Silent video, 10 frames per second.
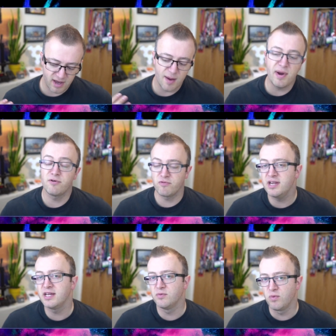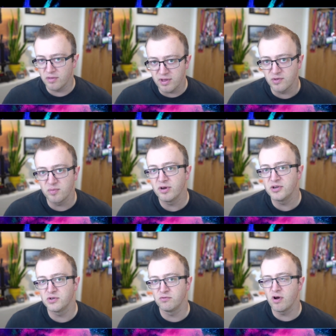am I reading what the other
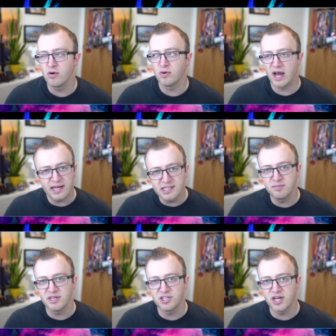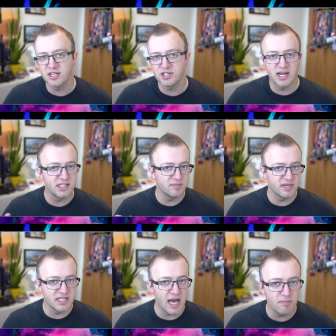person wrote? Has it been changed? Has it
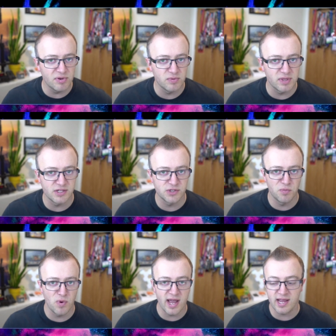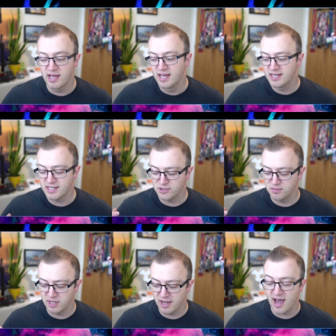been tampered with in some way? Did
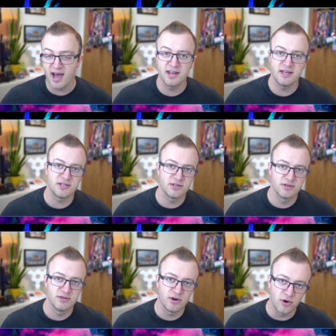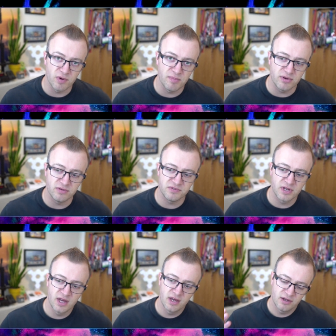something get added or removed?
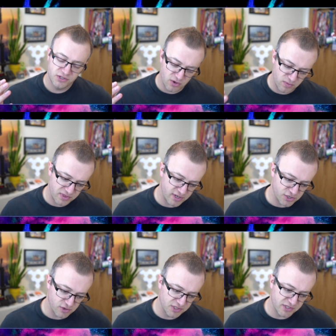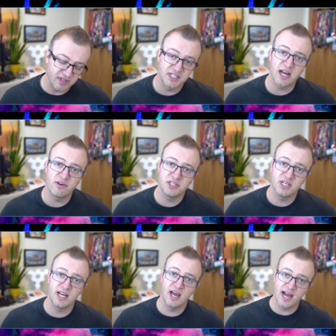So with the assurance of
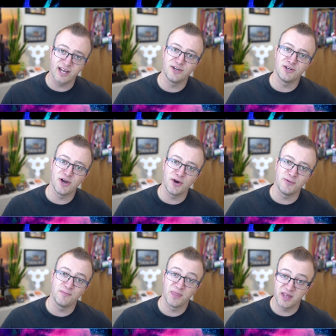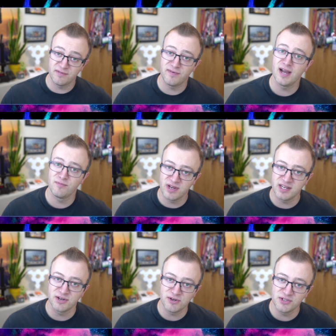integrity, I can know that if I am
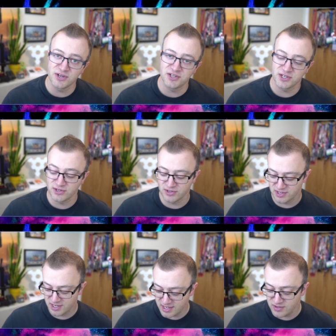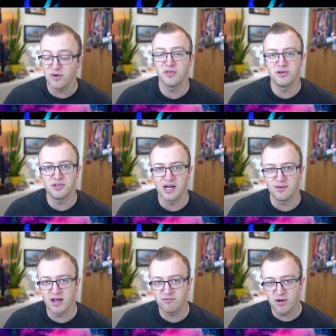reading a news article, it is what the news
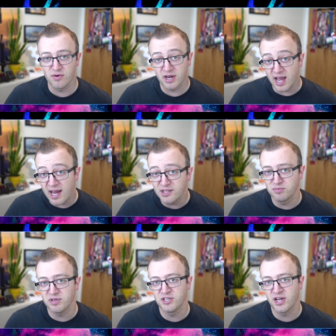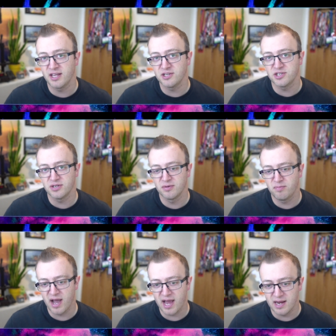outlet wrote and it hasn't been changed
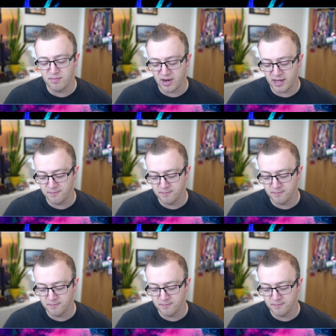by anybody.